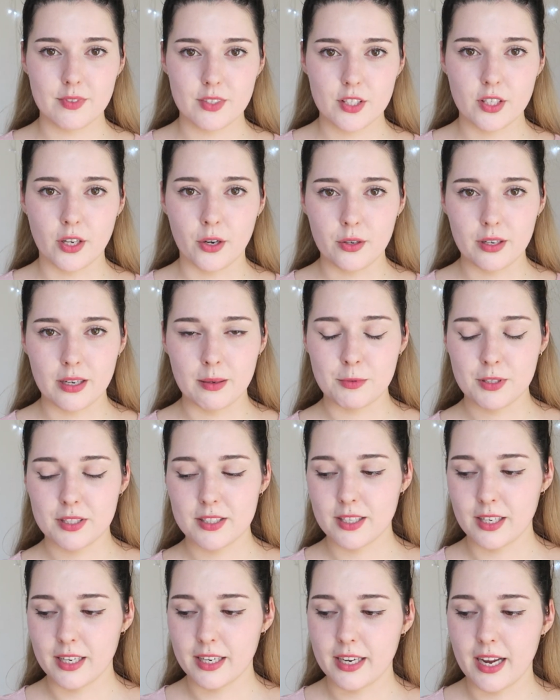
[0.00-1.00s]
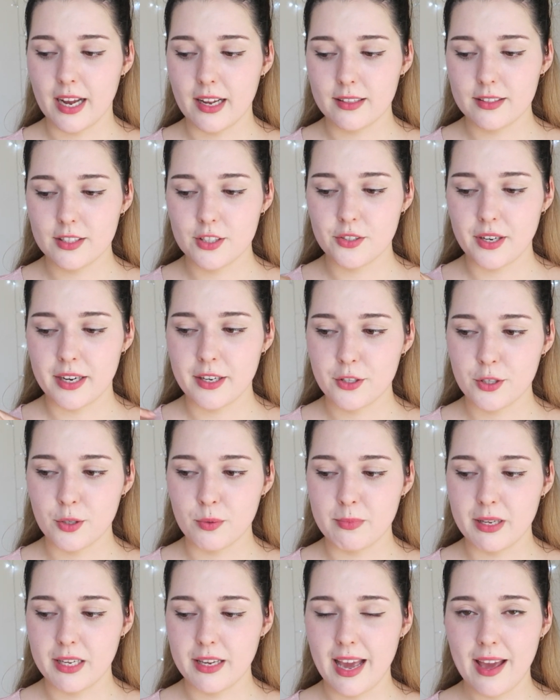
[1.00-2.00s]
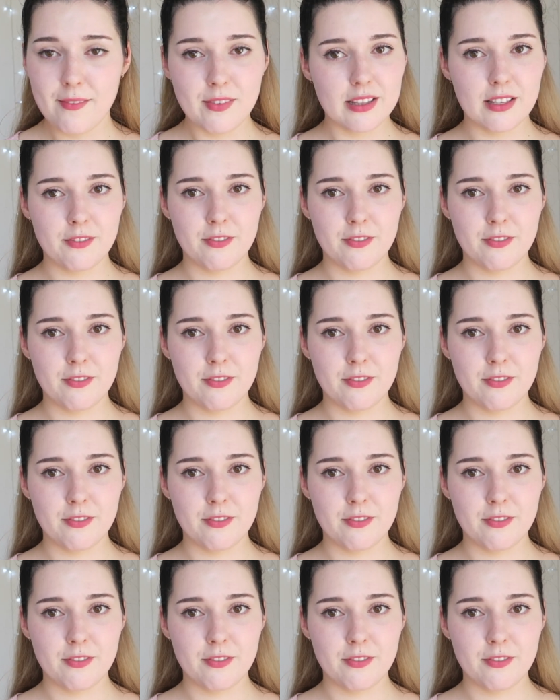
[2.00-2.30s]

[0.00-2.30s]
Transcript: So I'm just going to cut straight to me having